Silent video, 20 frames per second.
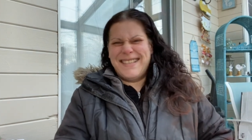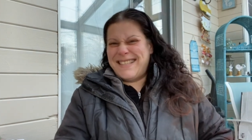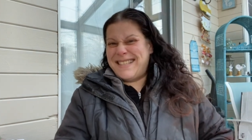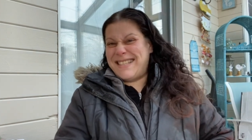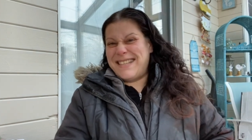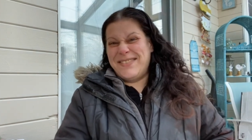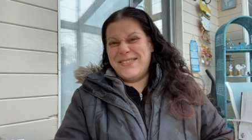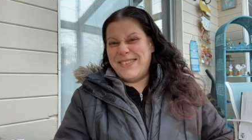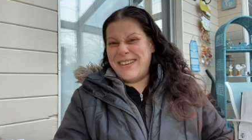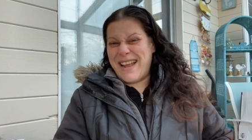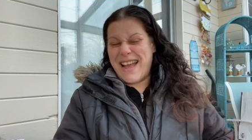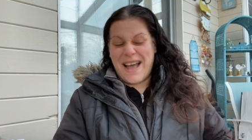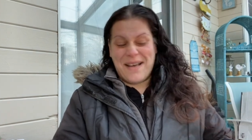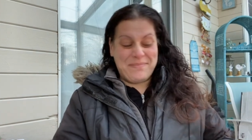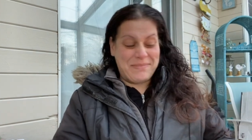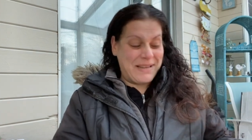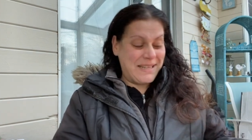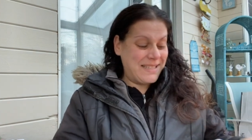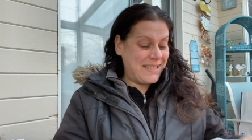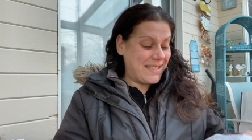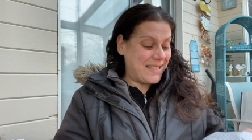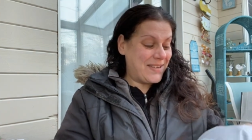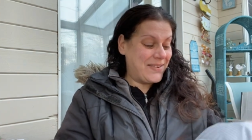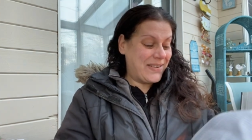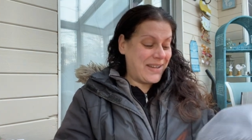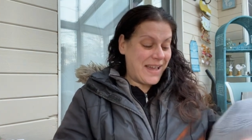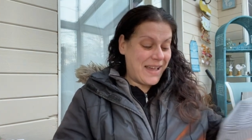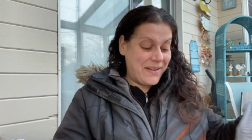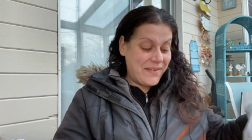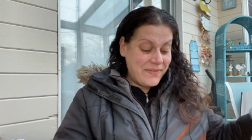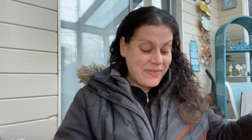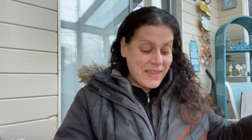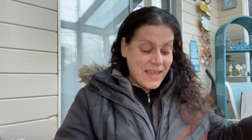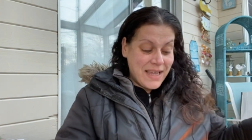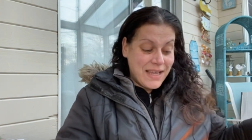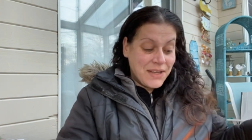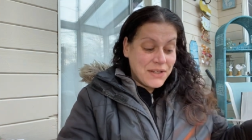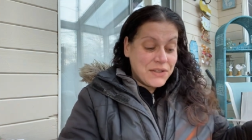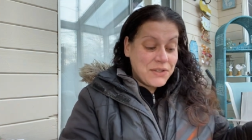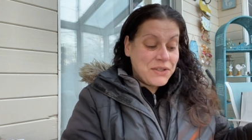See what happens? Okay.
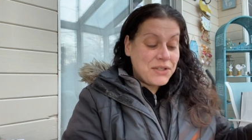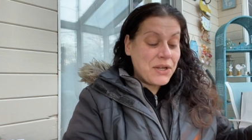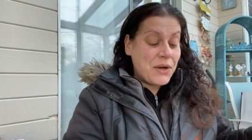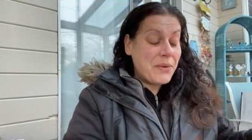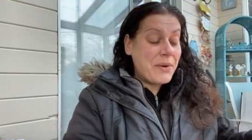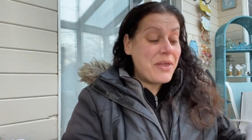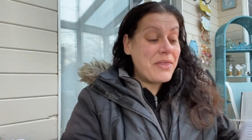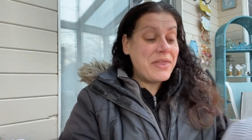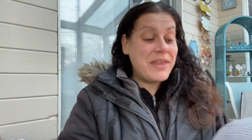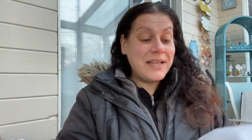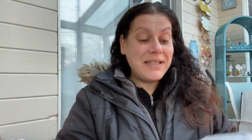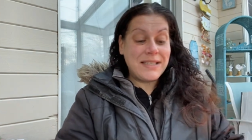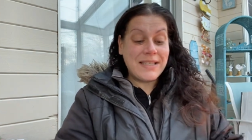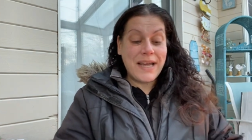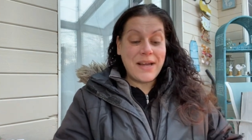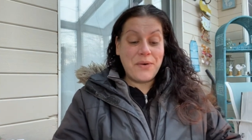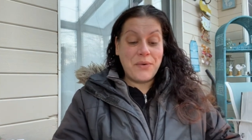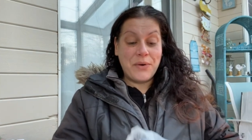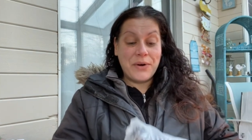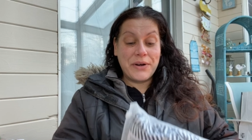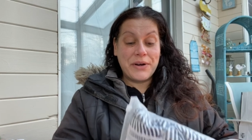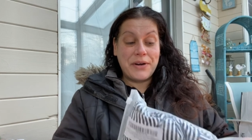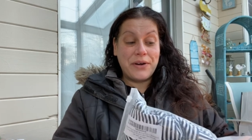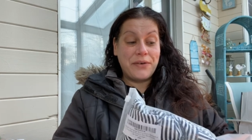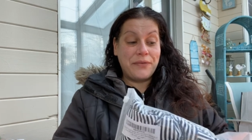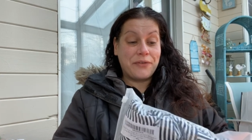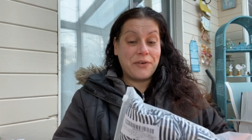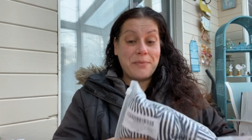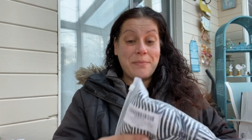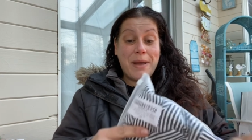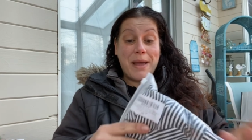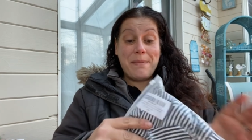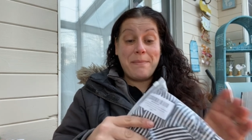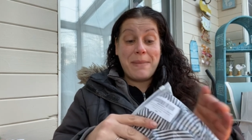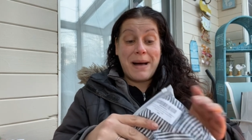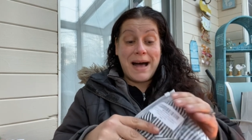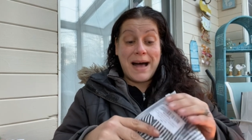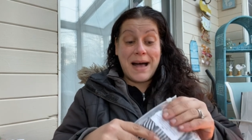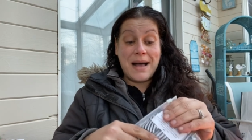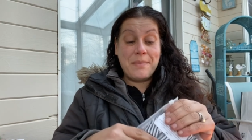So this I ordered for my
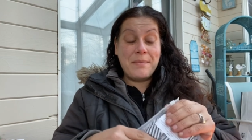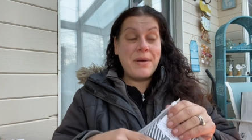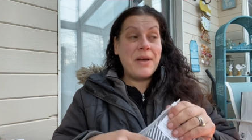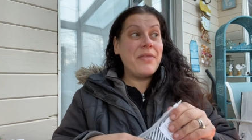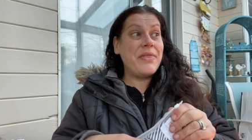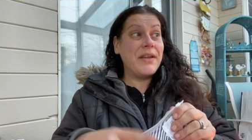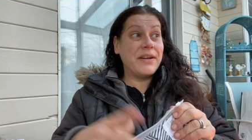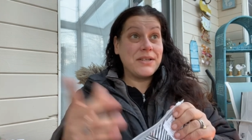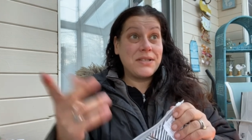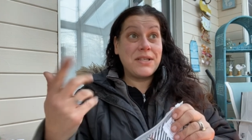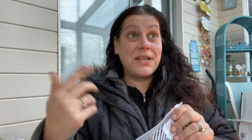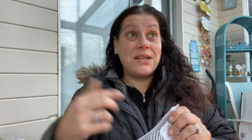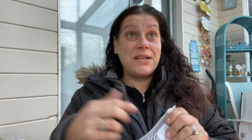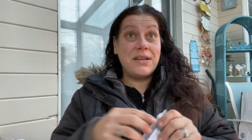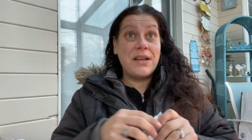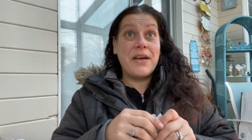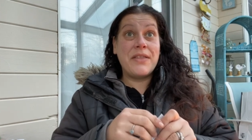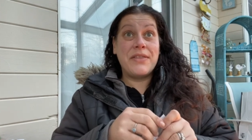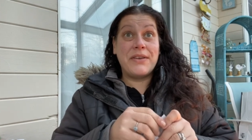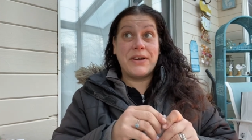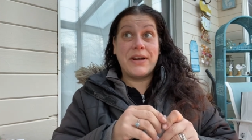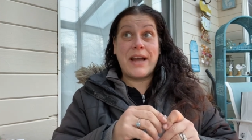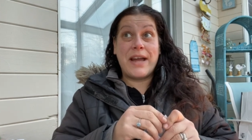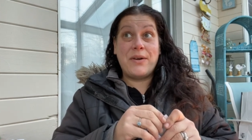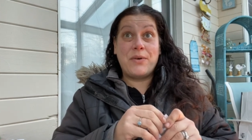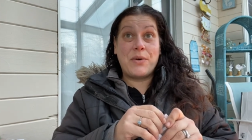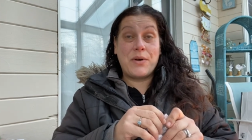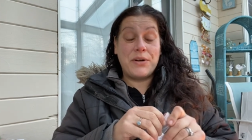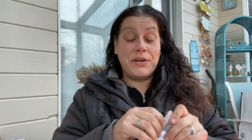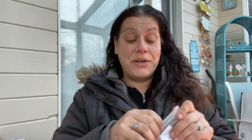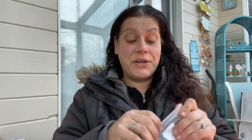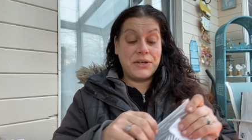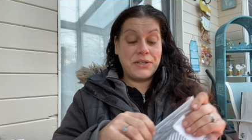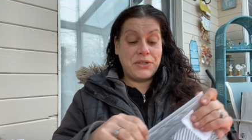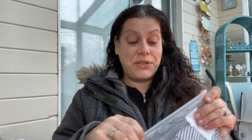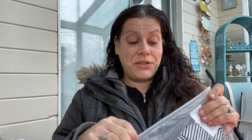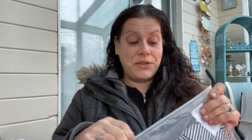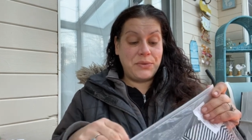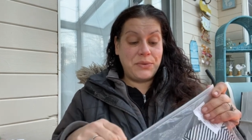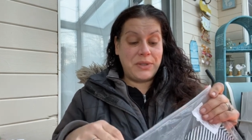mom. There's another, I ordered her
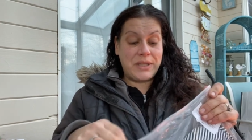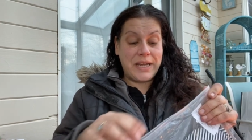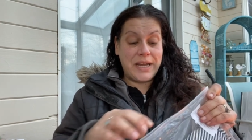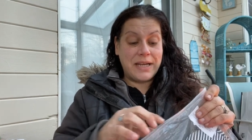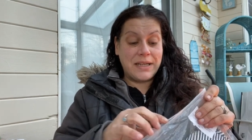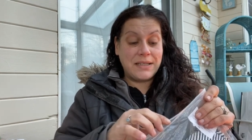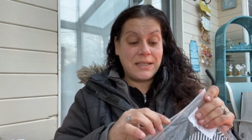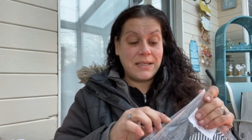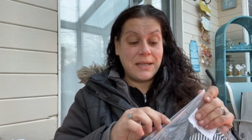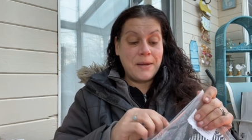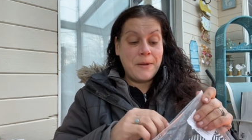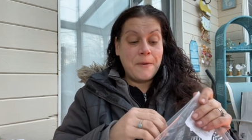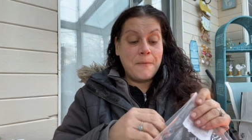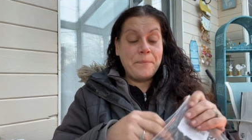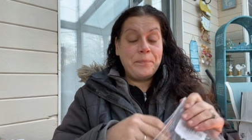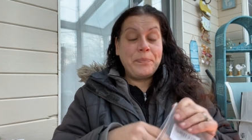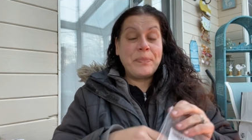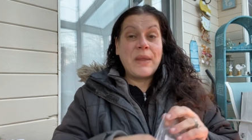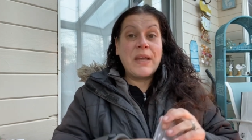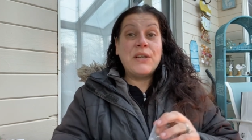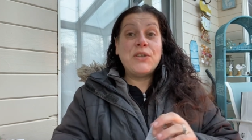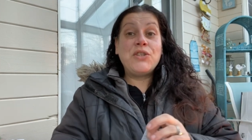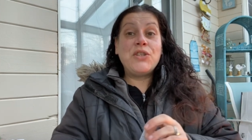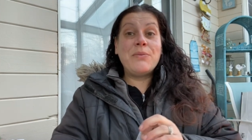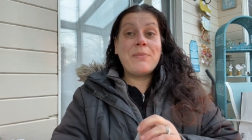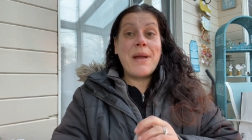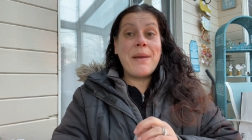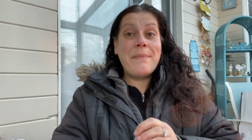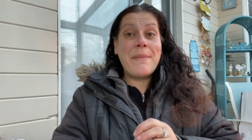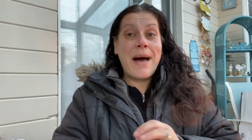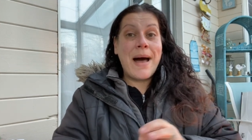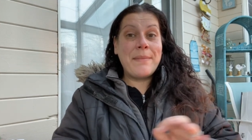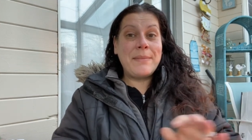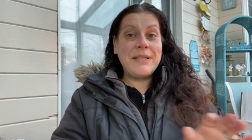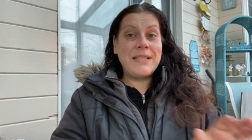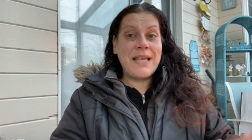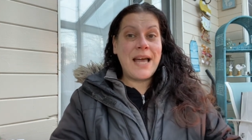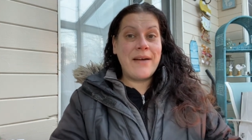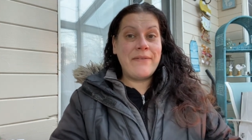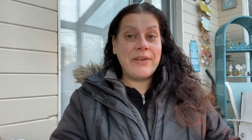two things. So my mom
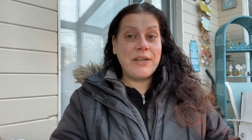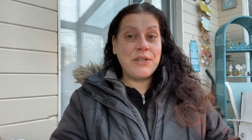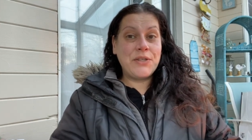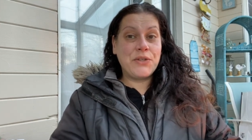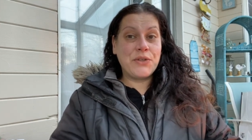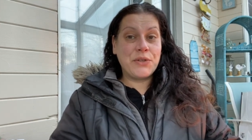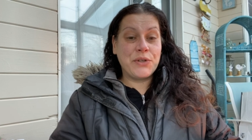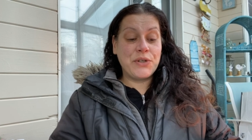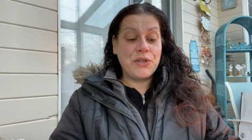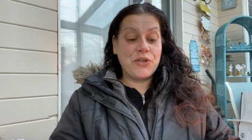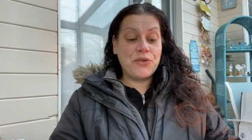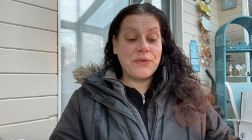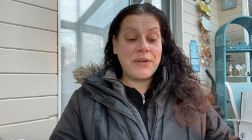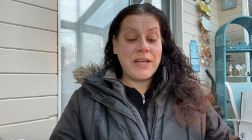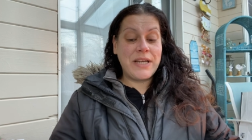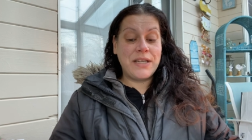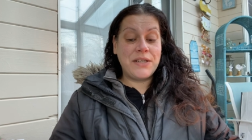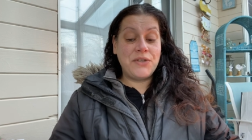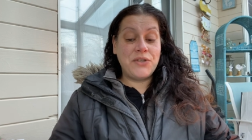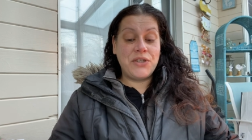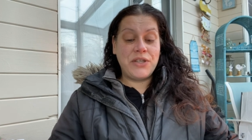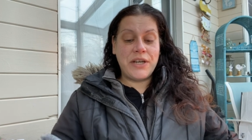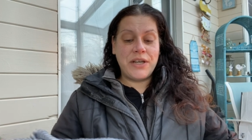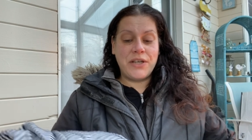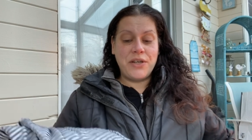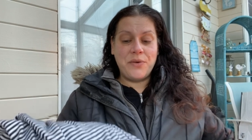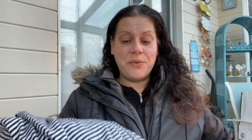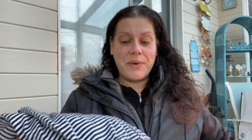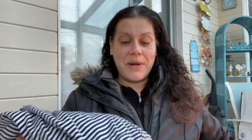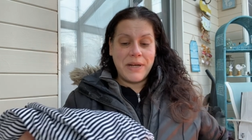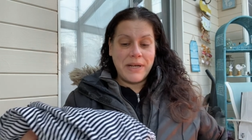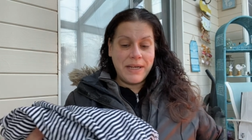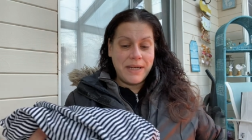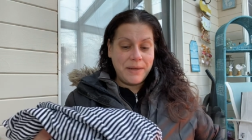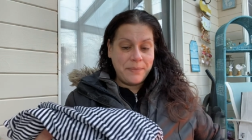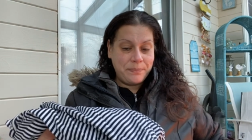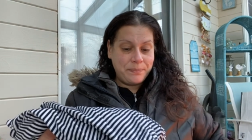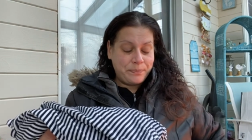is having surgery in January.